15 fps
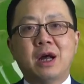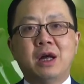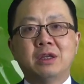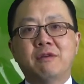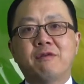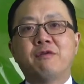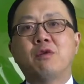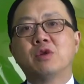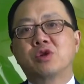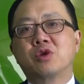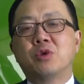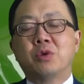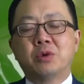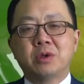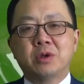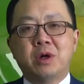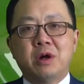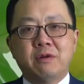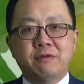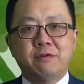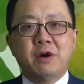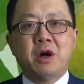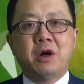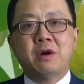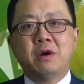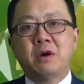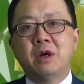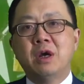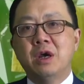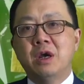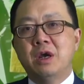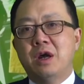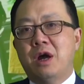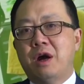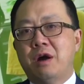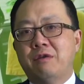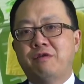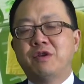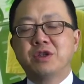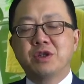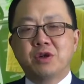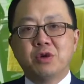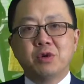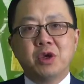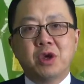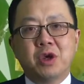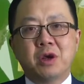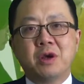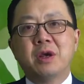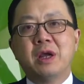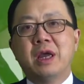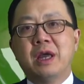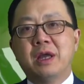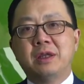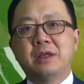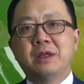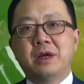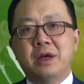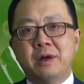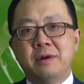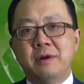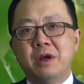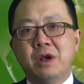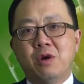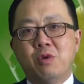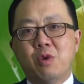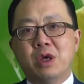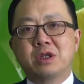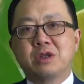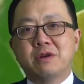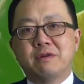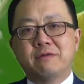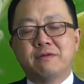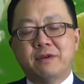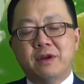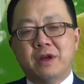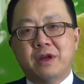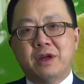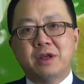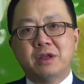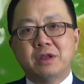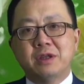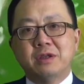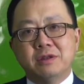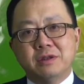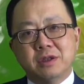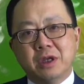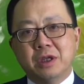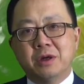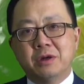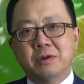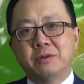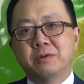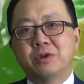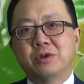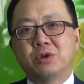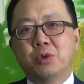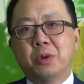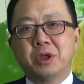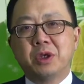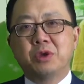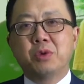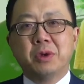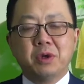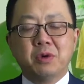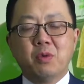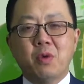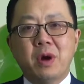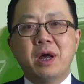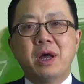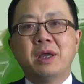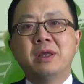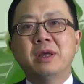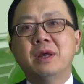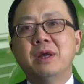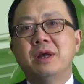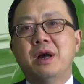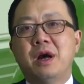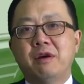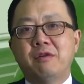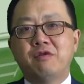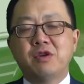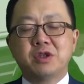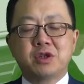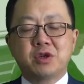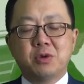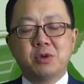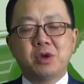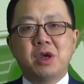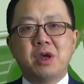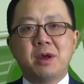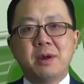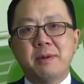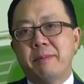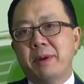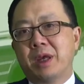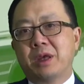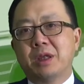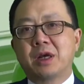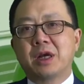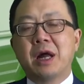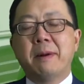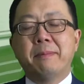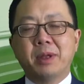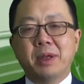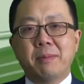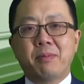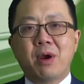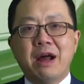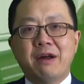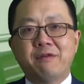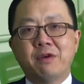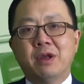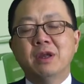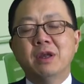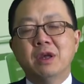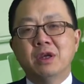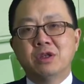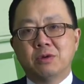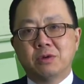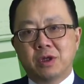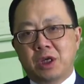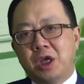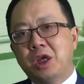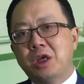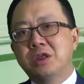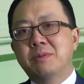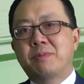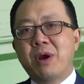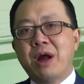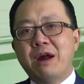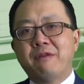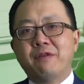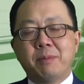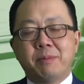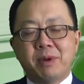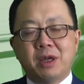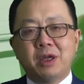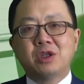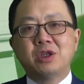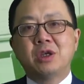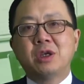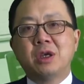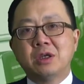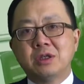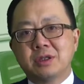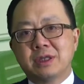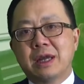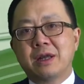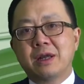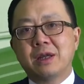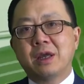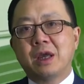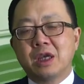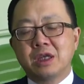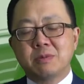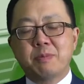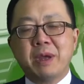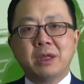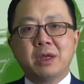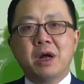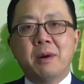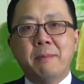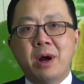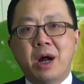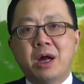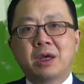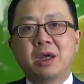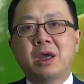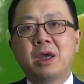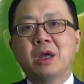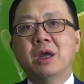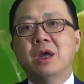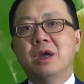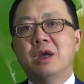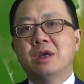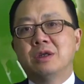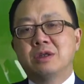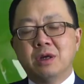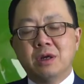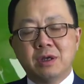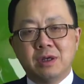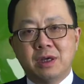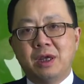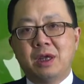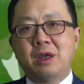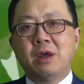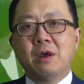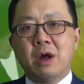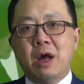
on the fourth quarter of our physical year and the rest of 2021 fiscal year, making the company profit. So the key is profitability. Secondly, expand our market. Certainly,